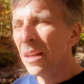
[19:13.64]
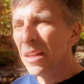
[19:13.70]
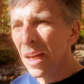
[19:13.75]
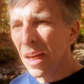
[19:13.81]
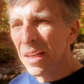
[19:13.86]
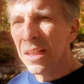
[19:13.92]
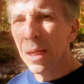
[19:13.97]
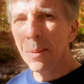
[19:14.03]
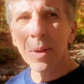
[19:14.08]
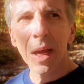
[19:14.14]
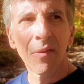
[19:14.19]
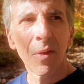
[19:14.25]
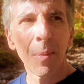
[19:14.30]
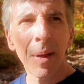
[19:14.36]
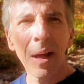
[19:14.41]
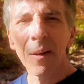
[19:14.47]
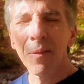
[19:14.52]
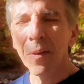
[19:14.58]
does seem to have
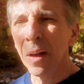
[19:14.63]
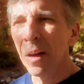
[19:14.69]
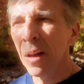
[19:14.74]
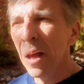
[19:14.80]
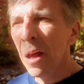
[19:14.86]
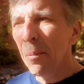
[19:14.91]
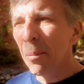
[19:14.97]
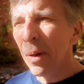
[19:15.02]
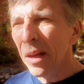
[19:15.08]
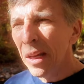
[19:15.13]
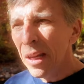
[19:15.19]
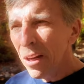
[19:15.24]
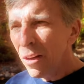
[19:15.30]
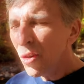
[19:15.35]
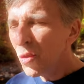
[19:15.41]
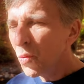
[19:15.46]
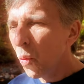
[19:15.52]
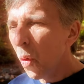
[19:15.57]
a benefit. But
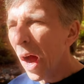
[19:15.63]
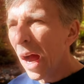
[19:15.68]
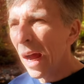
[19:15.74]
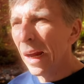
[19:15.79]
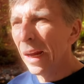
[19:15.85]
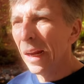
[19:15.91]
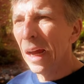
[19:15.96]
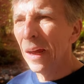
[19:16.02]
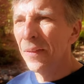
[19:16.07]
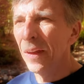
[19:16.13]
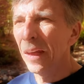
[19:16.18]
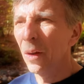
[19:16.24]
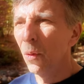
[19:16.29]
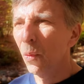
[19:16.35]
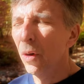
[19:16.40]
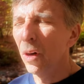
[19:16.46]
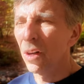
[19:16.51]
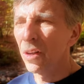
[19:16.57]
here's why I think
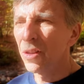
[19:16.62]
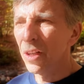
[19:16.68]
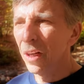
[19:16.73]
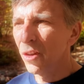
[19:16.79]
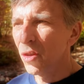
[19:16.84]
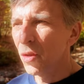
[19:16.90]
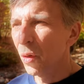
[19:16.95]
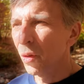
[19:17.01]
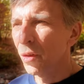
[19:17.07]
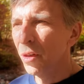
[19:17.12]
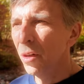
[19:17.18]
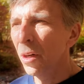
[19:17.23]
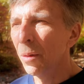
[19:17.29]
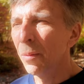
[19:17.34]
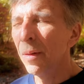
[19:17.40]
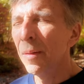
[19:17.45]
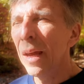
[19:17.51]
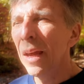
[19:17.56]
it works on a short
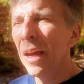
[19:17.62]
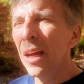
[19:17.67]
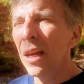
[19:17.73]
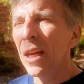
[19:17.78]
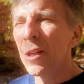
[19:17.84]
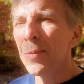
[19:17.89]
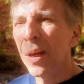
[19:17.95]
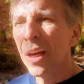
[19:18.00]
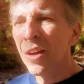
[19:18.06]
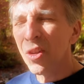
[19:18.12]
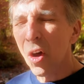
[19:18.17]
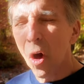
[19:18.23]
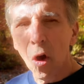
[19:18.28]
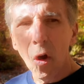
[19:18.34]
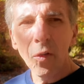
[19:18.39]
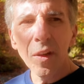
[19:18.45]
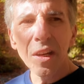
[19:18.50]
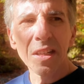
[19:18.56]
term, is because
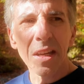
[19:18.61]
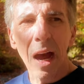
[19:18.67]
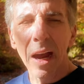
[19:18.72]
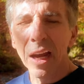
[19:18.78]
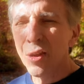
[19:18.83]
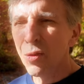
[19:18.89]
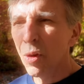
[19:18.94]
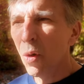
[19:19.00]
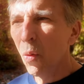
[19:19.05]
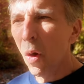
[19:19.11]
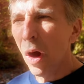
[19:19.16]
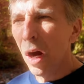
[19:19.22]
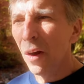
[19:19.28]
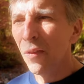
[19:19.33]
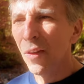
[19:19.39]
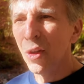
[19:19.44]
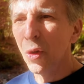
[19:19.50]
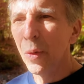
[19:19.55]
all these diets
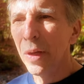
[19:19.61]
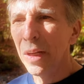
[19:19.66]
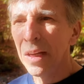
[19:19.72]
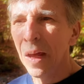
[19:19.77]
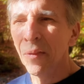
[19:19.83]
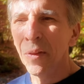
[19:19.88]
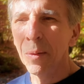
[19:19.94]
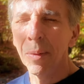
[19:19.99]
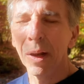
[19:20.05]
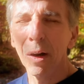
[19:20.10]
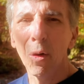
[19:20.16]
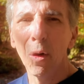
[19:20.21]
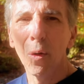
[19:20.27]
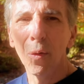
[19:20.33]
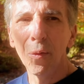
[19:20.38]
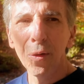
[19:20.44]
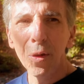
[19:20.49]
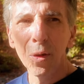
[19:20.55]
require that you eat nothing but
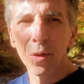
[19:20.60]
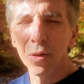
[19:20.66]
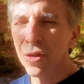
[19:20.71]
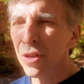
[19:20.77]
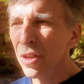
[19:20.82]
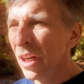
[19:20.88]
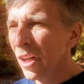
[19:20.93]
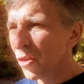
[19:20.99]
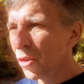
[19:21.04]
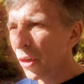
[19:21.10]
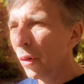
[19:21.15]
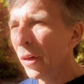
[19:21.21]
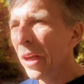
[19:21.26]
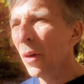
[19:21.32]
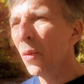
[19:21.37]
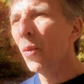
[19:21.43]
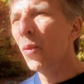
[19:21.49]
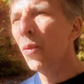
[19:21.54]
whole foods. So you
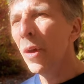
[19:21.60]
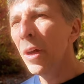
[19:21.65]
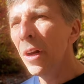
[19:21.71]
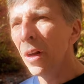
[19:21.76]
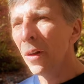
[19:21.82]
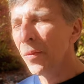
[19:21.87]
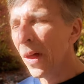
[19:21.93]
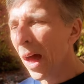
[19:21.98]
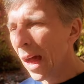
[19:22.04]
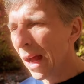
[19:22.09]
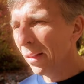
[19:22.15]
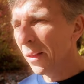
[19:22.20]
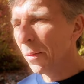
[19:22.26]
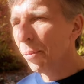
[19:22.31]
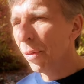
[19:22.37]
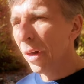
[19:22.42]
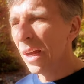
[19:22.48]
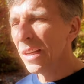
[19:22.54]
get rid of the
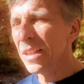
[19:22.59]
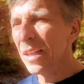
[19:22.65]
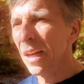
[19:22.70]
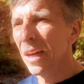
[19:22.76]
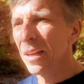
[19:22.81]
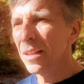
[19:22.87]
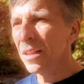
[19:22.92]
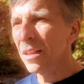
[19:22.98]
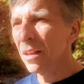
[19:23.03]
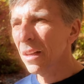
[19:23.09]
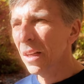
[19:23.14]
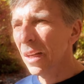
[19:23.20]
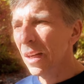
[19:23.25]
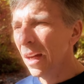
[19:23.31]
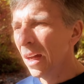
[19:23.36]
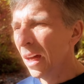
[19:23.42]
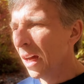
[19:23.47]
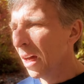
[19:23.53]
highly processed
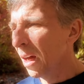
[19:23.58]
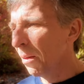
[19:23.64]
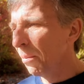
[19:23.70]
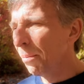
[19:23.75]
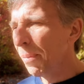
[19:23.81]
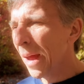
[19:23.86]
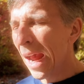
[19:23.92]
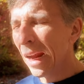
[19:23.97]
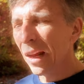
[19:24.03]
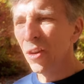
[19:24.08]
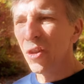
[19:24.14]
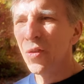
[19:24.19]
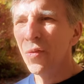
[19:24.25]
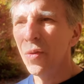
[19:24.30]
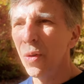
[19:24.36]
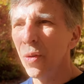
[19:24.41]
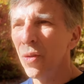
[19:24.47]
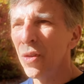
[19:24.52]

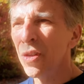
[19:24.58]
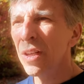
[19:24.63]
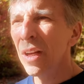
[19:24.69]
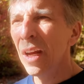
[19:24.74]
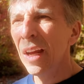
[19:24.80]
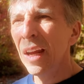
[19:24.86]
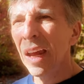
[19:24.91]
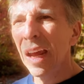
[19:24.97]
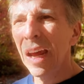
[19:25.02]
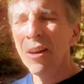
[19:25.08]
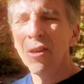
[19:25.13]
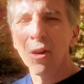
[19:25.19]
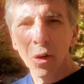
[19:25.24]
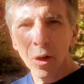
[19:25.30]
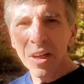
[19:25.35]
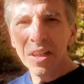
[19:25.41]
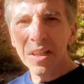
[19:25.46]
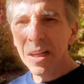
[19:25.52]
packaged foods, and
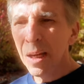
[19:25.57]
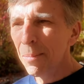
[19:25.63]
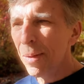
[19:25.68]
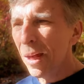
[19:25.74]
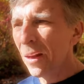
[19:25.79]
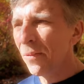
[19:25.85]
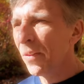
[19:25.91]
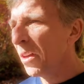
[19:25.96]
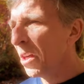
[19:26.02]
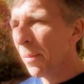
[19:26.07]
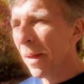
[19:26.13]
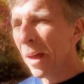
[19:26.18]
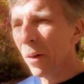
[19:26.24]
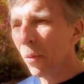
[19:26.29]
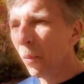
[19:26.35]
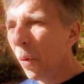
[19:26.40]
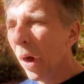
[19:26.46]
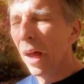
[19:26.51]
you're gonna see a benefit no
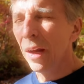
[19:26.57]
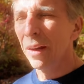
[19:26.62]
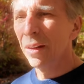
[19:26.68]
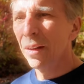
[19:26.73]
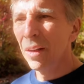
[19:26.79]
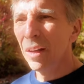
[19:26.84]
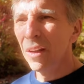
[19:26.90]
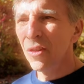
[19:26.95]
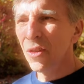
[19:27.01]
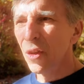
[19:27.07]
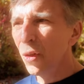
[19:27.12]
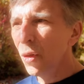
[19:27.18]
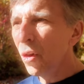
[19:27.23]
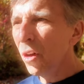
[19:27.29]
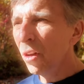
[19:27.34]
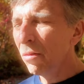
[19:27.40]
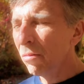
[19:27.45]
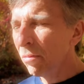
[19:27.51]
matter what. So
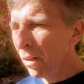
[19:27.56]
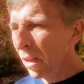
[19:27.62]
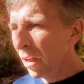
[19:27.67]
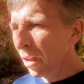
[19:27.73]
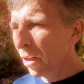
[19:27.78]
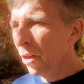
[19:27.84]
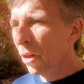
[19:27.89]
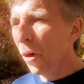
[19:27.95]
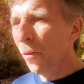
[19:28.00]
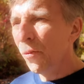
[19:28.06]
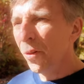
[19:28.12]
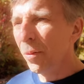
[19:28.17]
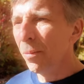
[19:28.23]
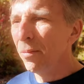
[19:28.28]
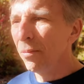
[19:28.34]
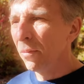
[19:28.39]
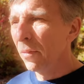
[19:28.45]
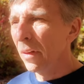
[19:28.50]
you could go
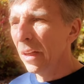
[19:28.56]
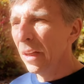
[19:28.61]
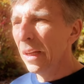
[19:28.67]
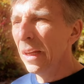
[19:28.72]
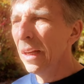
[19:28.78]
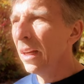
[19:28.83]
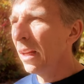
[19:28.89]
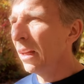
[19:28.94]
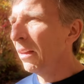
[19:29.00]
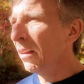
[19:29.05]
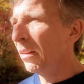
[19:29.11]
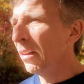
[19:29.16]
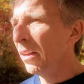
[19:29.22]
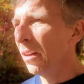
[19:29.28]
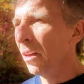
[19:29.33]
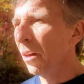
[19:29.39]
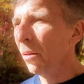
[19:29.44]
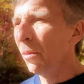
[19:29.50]
from eating,
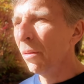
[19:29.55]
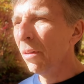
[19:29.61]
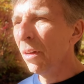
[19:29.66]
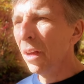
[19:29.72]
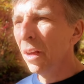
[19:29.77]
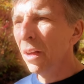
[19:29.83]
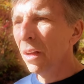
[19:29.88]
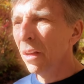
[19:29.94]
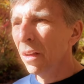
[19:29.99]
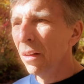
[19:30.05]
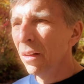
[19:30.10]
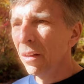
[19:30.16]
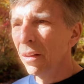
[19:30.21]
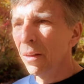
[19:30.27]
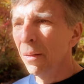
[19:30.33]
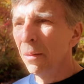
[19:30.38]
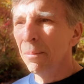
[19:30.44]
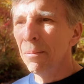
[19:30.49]
you know,
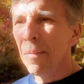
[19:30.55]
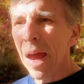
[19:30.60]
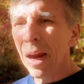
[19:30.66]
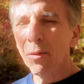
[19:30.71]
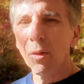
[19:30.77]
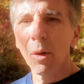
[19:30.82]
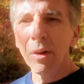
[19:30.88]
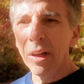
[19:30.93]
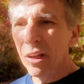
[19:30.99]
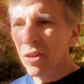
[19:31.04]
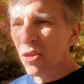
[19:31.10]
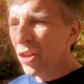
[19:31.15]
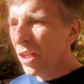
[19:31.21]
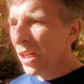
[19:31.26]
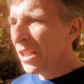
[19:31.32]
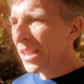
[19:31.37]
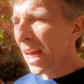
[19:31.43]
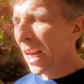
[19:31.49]
macaroni and
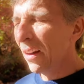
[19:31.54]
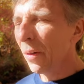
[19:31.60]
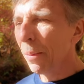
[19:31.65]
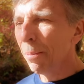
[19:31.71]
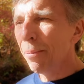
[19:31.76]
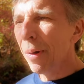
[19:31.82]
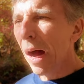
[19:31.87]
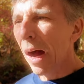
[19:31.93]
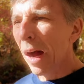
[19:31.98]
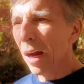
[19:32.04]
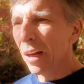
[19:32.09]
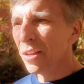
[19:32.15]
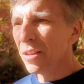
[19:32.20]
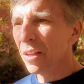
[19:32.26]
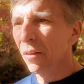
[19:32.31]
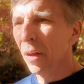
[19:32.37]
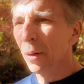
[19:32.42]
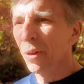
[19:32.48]
cheese out of a
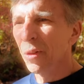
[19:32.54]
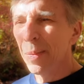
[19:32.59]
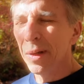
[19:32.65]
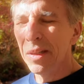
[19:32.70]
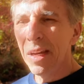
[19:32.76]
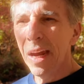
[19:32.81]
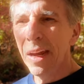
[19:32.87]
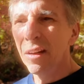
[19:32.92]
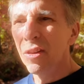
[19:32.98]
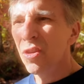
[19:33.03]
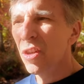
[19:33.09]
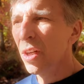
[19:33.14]
box along with potato